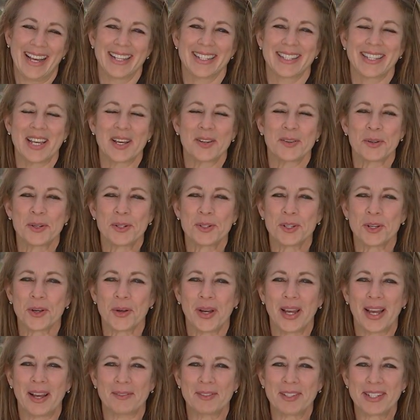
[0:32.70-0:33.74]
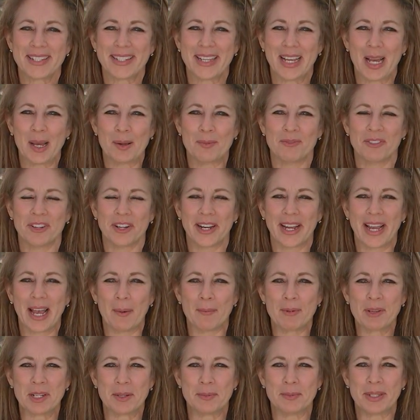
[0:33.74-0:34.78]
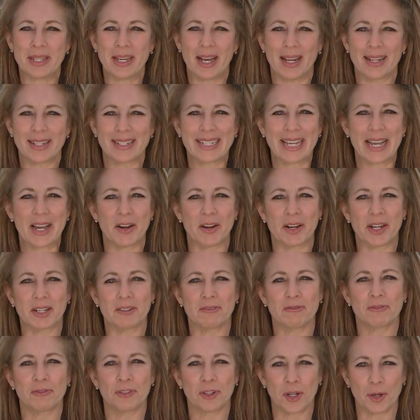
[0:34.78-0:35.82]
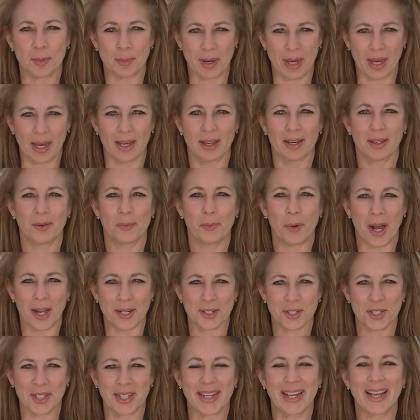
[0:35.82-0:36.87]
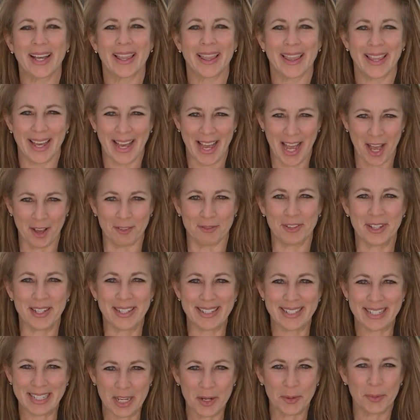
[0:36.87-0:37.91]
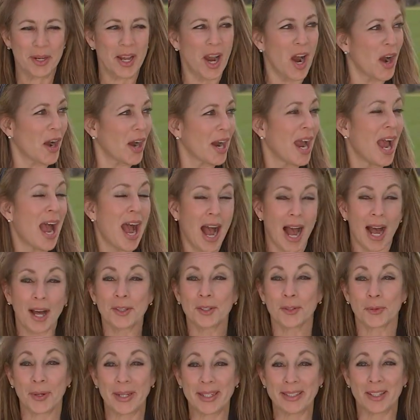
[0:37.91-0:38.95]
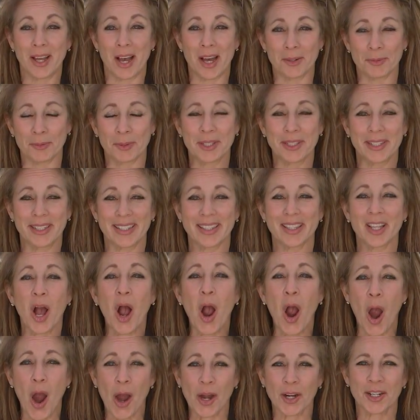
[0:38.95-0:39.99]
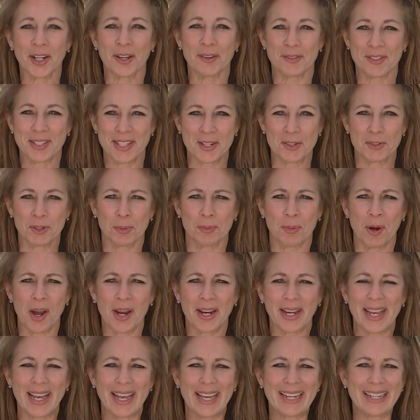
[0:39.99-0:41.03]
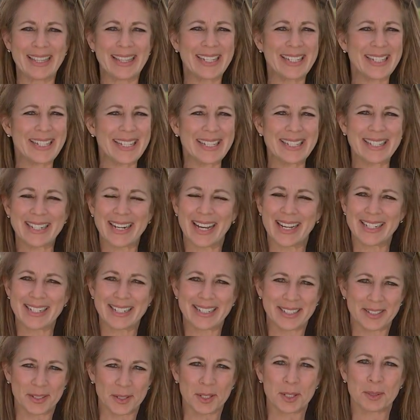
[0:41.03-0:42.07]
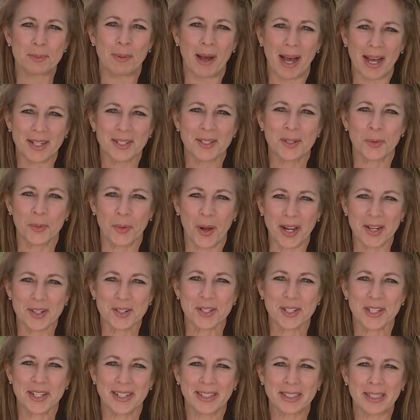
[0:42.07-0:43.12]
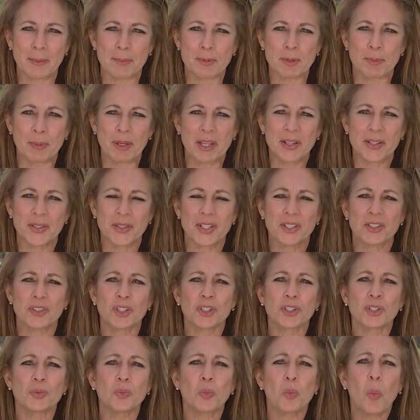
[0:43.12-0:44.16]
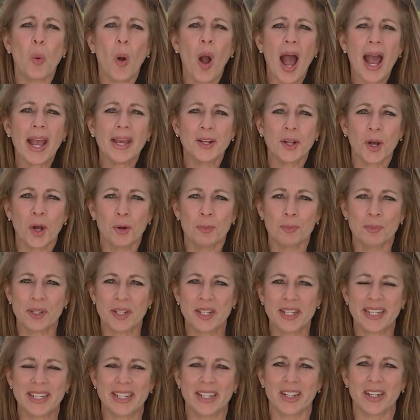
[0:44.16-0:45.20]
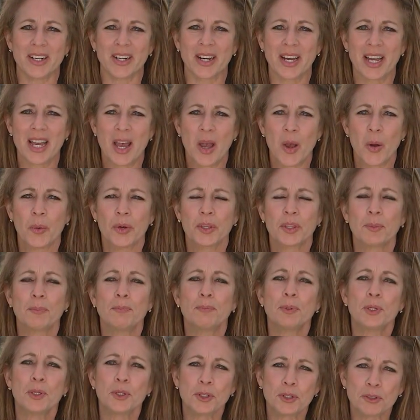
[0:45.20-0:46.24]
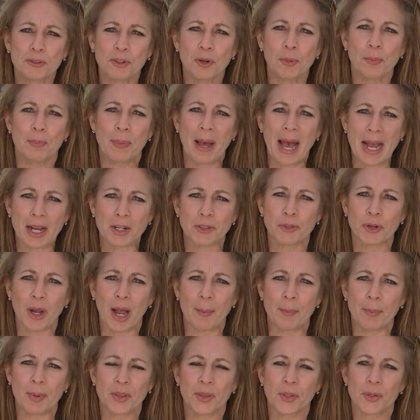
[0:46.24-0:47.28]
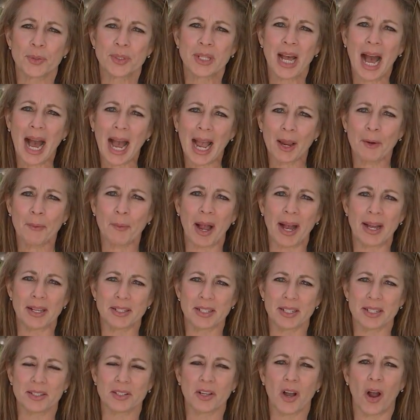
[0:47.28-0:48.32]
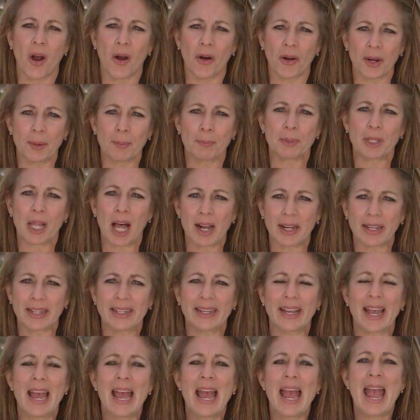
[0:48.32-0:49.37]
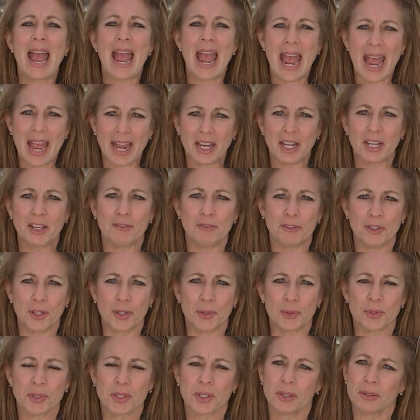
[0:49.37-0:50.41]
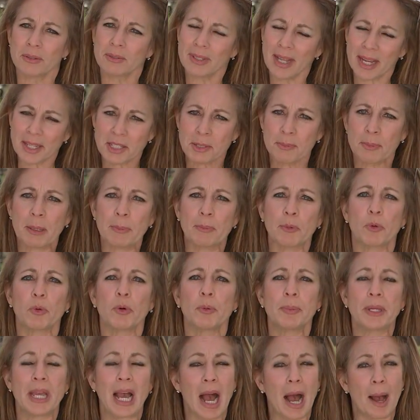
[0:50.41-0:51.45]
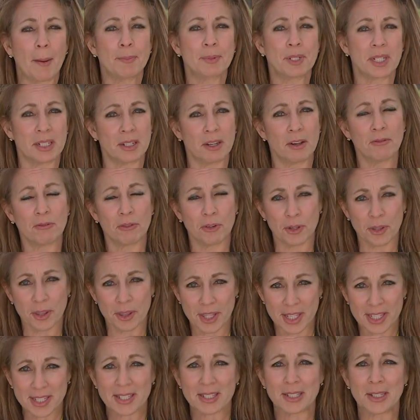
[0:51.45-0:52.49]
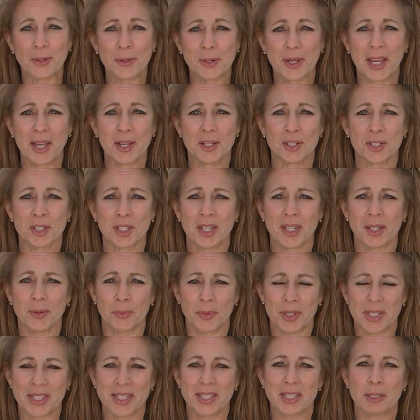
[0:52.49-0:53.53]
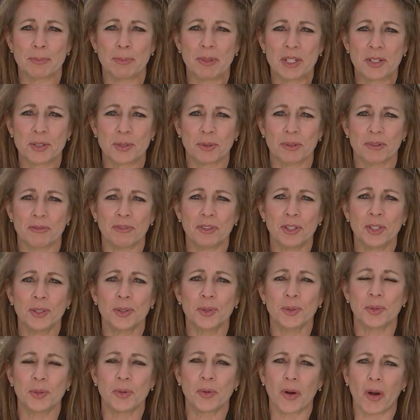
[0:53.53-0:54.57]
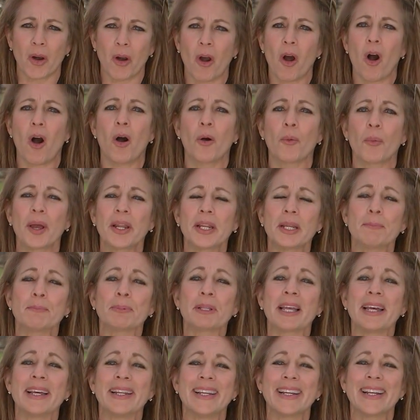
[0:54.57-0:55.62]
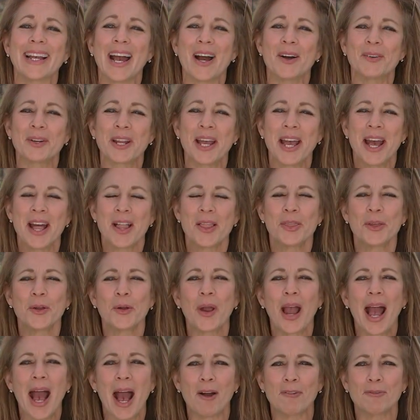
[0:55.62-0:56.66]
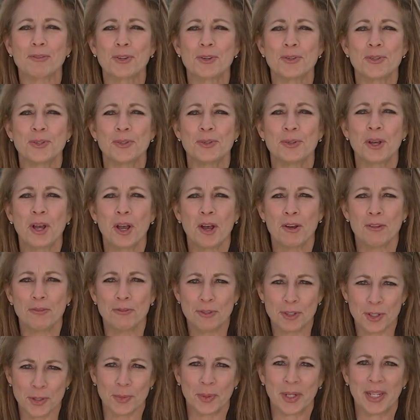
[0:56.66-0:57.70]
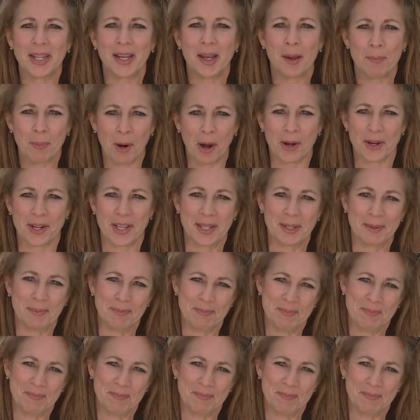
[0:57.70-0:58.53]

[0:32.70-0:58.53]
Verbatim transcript: Sandra and Joe, I have to say I'm very happy to be on terra firma watching the heavens. Here we are on the Great Lawn, really the heart of Central Park. And this is an ideal spot to watch the eclipse because it's just wide open here with a beautiful backdrop. But those high rises aren't blocking any view. So lots of people will be opting for this location. And we did speak to a few who are already planning out their afternoon viewing party